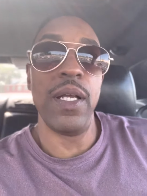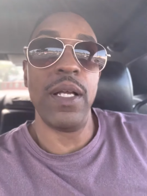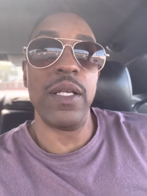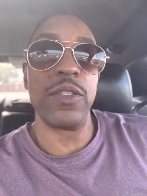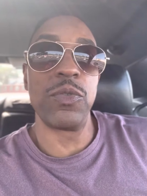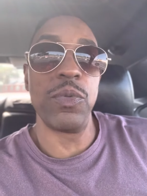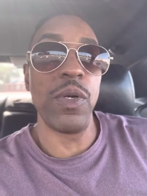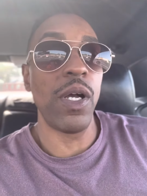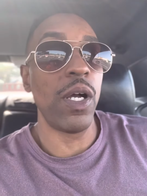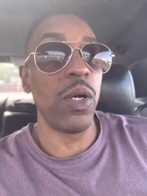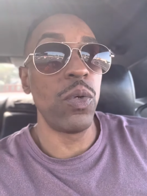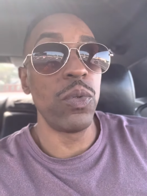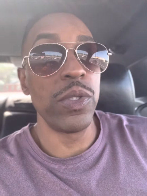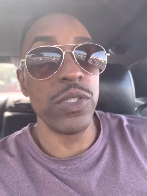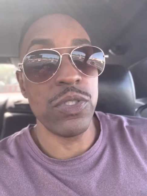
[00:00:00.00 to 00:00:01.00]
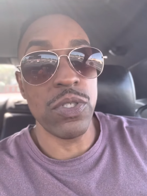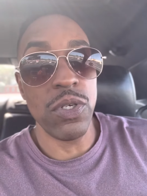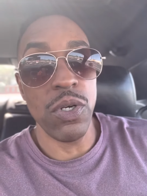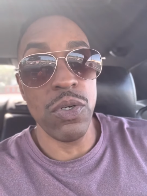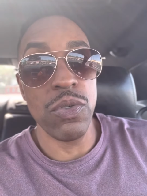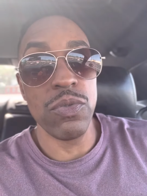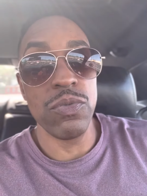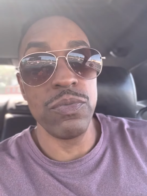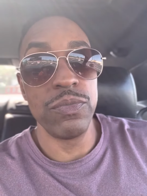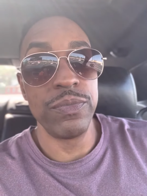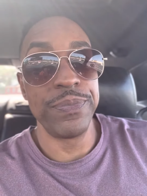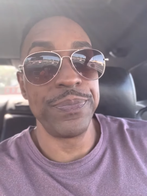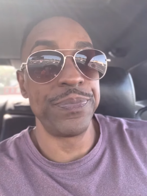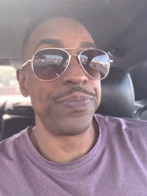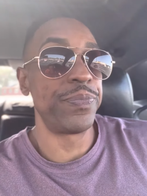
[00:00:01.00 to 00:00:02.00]
It's where I always go.
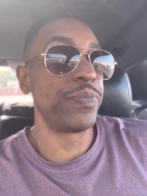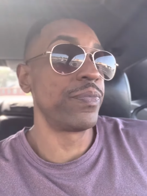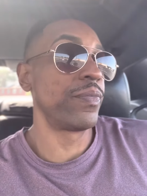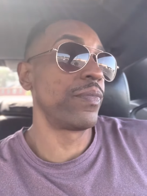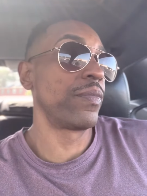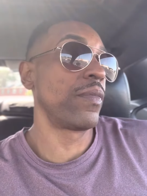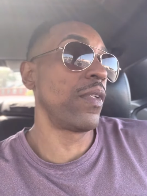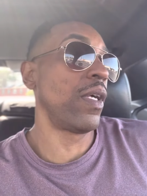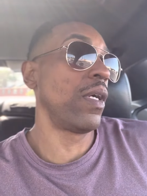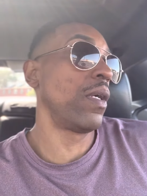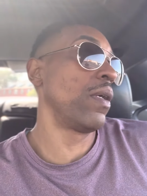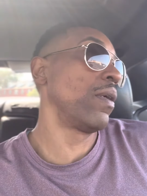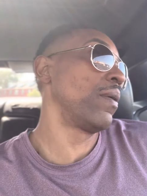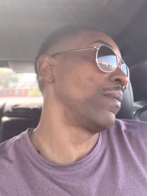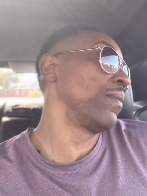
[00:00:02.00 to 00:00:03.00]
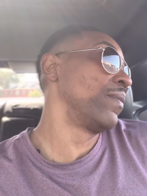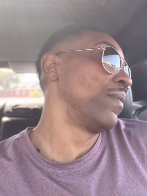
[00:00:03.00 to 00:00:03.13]
Um,